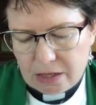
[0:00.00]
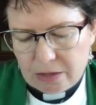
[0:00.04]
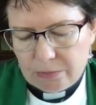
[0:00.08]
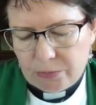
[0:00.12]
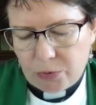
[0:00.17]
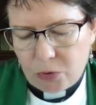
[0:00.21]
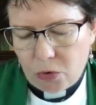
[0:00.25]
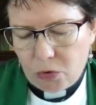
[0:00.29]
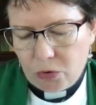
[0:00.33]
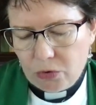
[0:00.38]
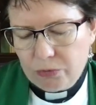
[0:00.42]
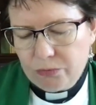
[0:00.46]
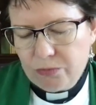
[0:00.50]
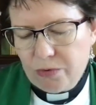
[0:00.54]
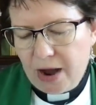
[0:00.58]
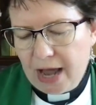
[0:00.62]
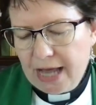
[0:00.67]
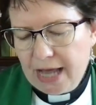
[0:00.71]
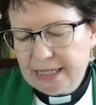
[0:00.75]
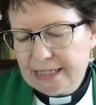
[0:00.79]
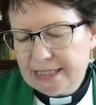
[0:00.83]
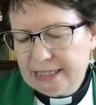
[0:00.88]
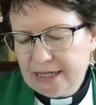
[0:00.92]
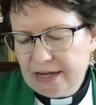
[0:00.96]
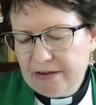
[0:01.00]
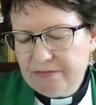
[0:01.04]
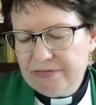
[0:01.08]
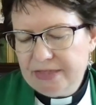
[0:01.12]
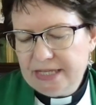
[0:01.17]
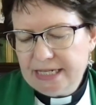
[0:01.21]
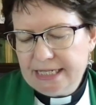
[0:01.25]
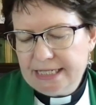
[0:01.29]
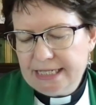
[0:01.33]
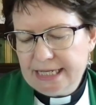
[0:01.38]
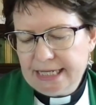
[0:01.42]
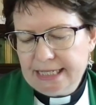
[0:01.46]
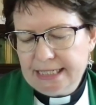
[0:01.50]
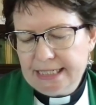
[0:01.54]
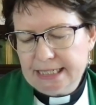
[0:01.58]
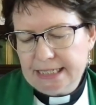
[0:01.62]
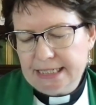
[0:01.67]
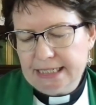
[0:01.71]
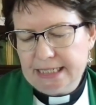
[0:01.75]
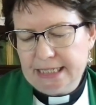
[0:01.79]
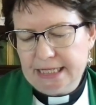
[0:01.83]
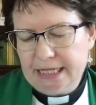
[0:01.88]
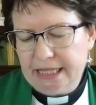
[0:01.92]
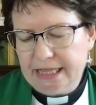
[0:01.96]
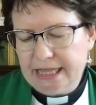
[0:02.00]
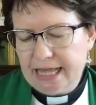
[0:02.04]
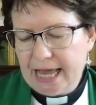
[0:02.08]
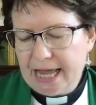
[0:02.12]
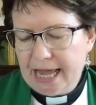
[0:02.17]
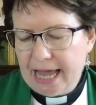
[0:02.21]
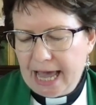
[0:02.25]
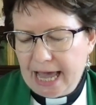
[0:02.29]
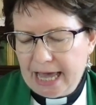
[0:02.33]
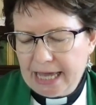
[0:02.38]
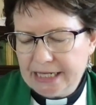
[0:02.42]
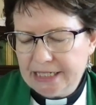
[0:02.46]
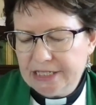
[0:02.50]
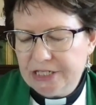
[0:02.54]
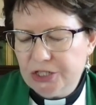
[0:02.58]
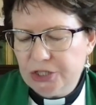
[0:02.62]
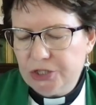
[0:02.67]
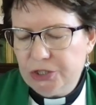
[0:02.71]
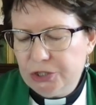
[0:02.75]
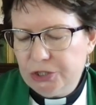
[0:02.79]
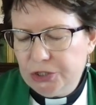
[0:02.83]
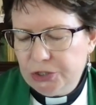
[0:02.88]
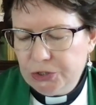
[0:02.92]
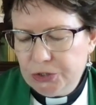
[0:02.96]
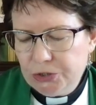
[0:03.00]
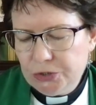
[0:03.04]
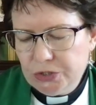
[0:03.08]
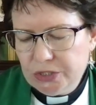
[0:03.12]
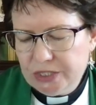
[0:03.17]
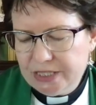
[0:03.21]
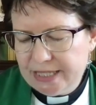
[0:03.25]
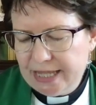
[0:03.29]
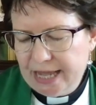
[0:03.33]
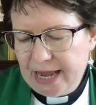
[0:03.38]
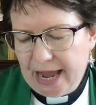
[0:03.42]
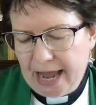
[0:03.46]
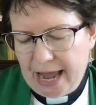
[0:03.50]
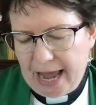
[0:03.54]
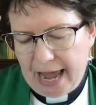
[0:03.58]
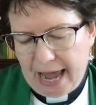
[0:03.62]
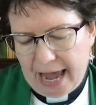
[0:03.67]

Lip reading: Paul writes of the dignity they had to choose their